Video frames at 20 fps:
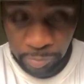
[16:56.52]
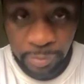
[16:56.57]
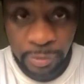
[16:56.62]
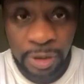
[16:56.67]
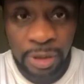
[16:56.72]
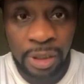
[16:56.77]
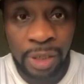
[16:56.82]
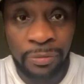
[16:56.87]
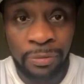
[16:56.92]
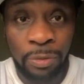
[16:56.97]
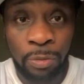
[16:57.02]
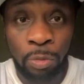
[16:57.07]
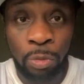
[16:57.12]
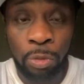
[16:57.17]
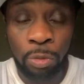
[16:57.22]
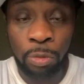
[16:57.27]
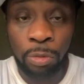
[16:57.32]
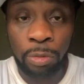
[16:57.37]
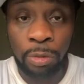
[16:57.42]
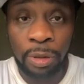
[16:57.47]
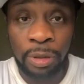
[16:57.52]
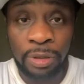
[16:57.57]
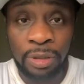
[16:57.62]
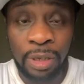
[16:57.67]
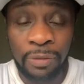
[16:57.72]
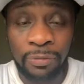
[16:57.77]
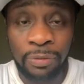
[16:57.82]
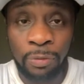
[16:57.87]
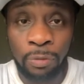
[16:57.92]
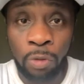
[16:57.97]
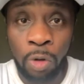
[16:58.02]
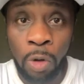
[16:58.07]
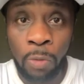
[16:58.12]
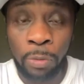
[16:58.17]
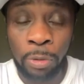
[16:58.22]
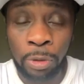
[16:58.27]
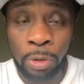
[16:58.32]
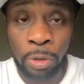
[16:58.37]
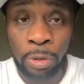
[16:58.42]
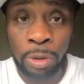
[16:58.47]
There's nothing wrong
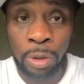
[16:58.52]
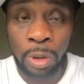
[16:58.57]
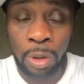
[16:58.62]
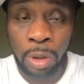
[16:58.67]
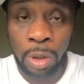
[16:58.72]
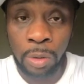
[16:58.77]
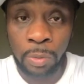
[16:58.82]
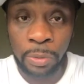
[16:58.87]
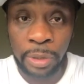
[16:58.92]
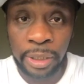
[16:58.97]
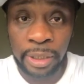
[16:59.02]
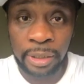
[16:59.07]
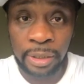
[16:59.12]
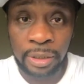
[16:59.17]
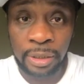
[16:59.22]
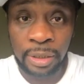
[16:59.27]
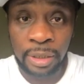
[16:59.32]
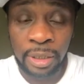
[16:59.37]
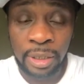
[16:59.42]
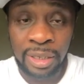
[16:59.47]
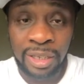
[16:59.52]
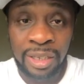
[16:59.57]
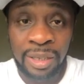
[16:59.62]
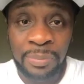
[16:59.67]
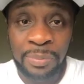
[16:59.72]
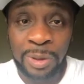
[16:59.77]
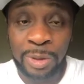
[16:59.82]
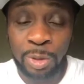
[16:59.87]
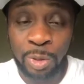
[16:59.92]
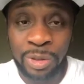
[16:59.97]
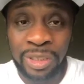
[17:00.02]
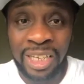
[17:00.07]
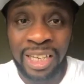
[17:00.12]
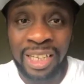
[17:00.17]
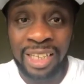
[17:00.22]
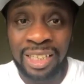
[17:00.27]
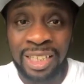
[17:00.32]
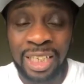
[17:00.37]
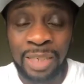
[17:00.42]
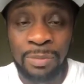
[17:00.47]
with learning the hard way. But you
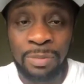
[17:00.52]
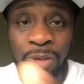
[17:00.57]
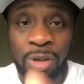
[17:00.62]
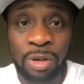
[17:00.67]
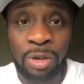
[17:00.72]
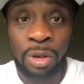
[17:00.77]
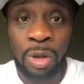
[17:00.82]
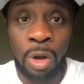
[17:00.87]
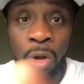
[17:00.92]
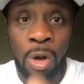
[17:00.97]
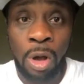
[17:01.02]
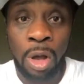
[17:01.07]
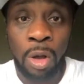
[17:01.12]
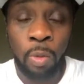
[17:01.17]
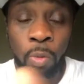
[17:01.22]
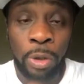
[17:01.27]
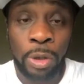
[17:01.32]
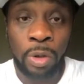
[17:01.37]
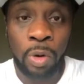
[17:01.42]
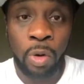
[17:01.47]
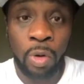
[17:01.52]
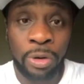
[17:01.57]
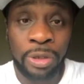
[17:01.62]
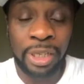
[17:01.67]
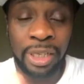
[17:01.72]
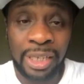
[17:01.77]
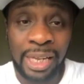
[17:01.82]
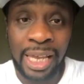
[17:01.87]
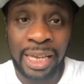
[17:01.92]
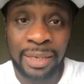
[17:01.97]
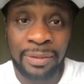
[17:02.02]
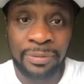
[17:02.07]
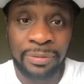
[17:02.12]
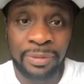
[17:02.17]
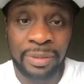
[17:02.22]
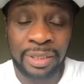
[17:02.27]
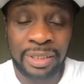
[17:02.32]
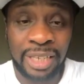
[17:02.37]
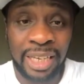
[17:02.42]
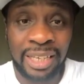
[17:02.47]
can't keep learning the hard way all your life
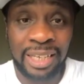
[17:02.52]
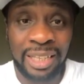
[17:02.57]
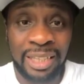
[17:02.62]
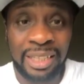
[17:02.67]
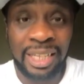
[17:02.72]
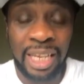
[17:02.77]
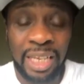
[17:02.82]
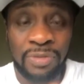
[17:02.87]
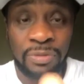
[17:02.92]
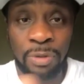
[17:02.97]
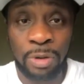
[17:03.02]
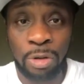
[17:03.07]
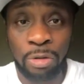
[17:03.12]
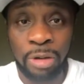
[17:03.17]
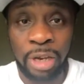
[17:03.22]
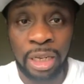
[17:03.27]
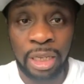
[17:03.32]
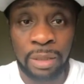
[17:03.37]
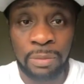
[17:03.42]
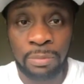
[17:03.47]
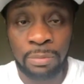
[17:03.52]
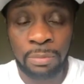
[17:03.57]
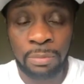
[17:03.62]
and taking things for granted.